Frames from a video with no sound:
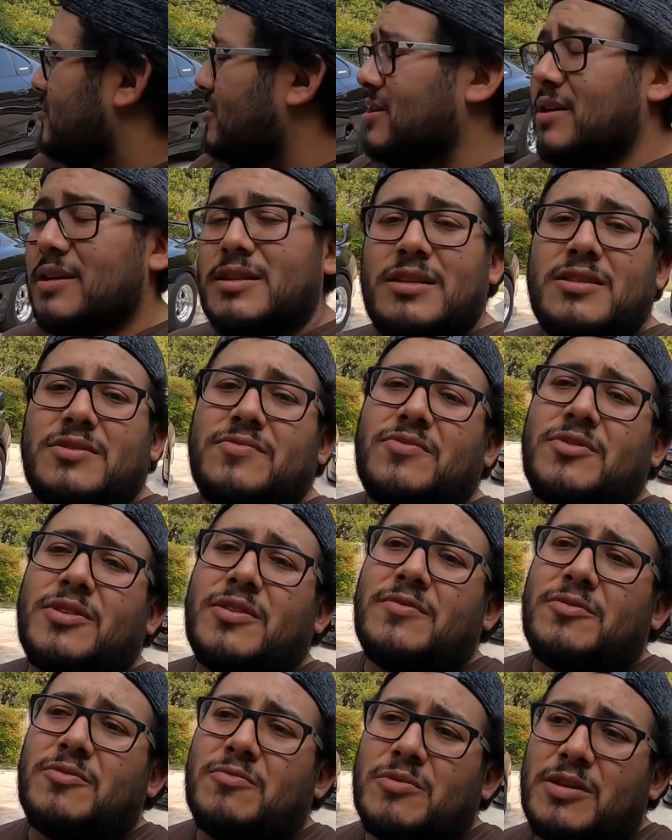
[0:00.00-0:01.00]
run like this
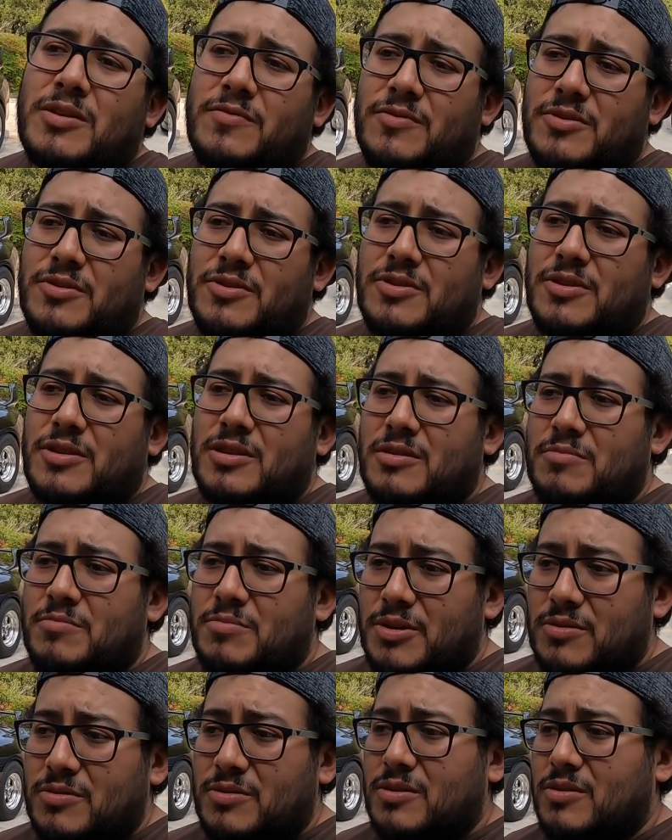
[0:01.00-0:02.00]
forever. Whenever you're going to
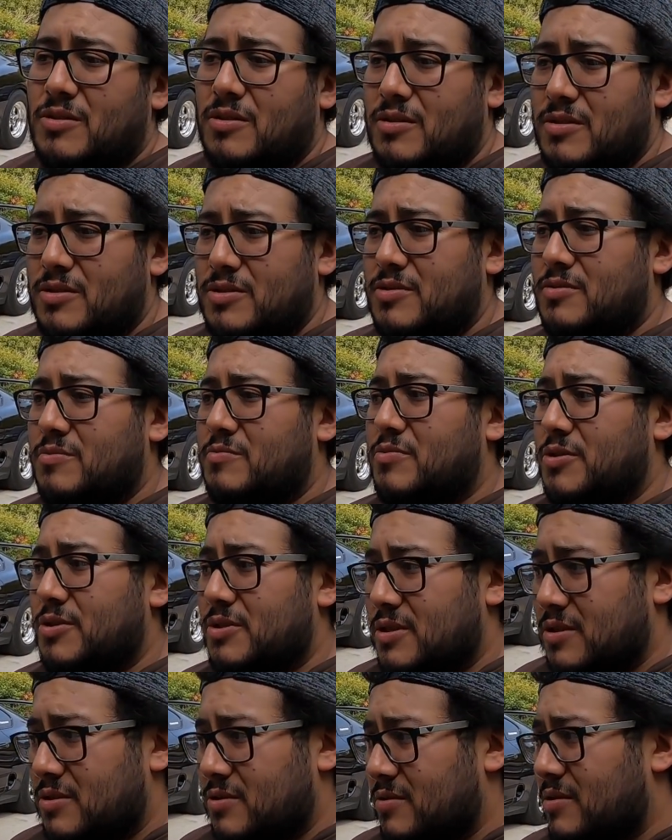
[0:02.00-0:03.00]
build a car to
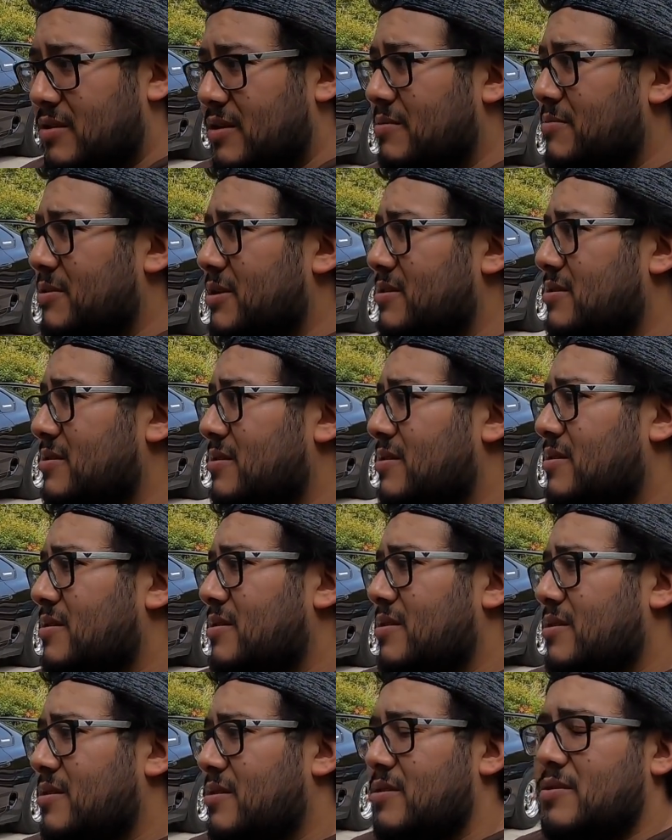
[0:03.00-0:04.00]
push it to the limits,
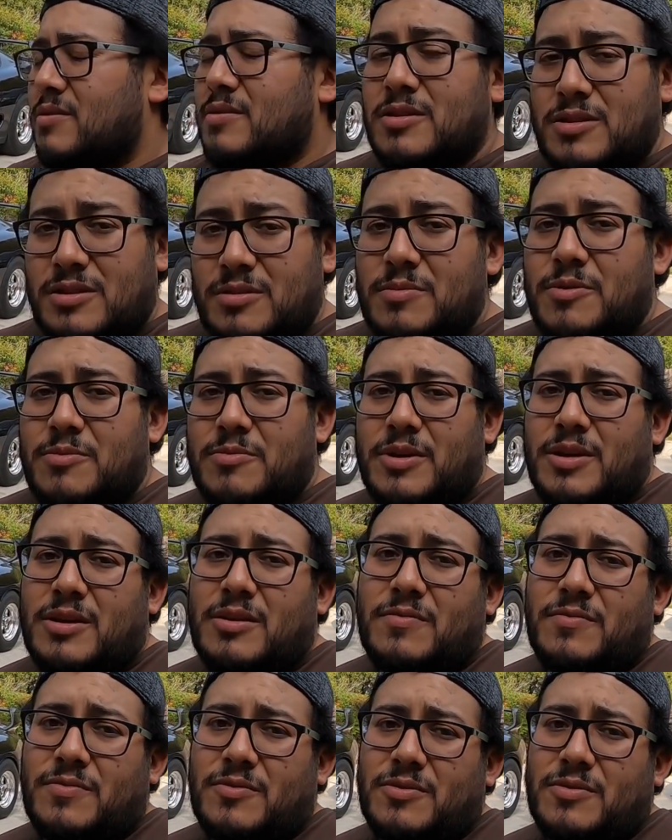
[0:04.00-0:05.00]
you need to be
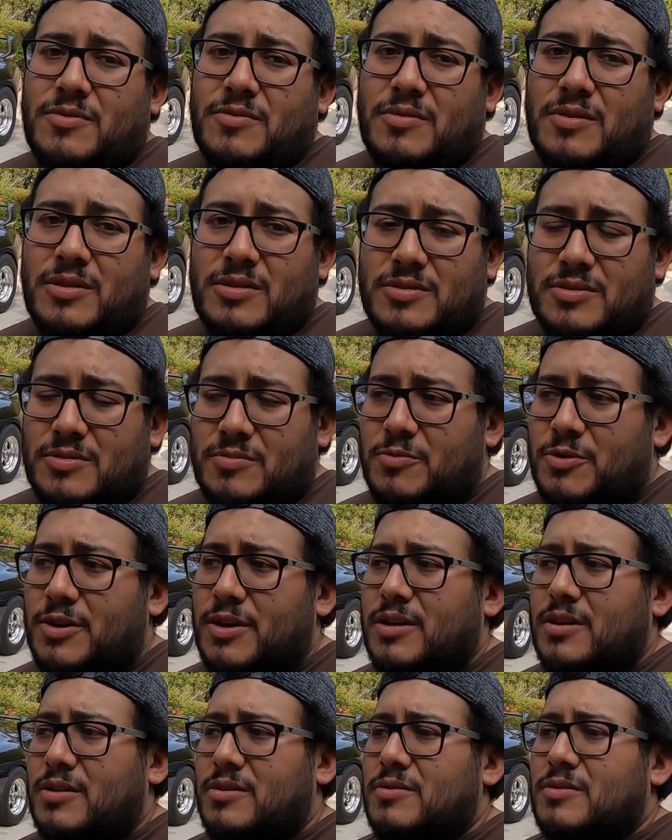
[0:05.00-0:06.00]
ready for things to
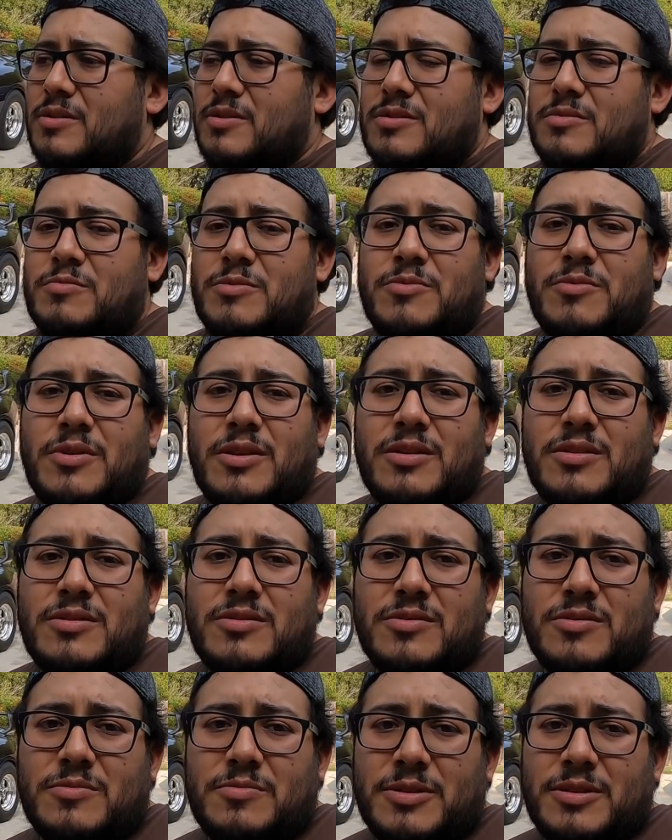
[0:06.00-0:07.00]
break, and you need to be ready
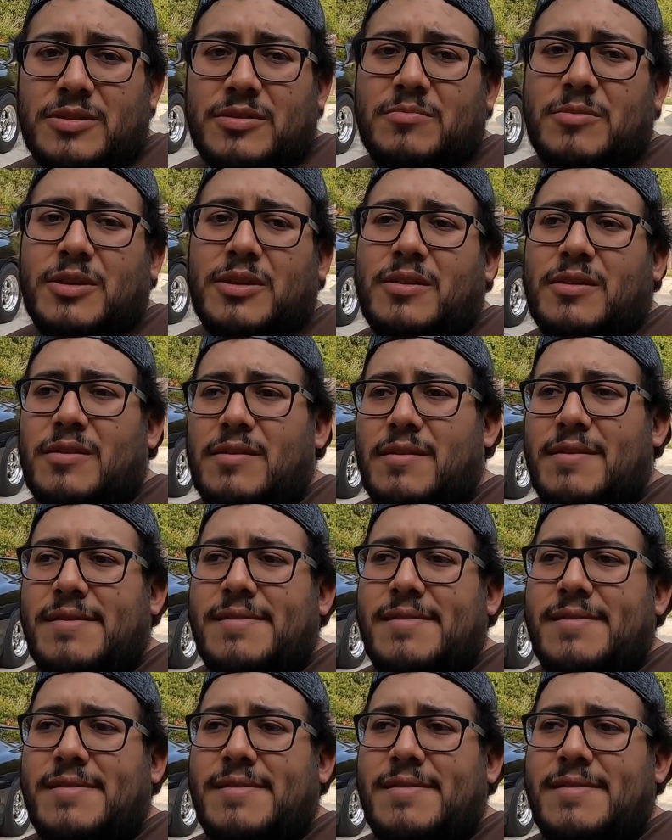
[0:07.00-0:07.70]
to spend some money.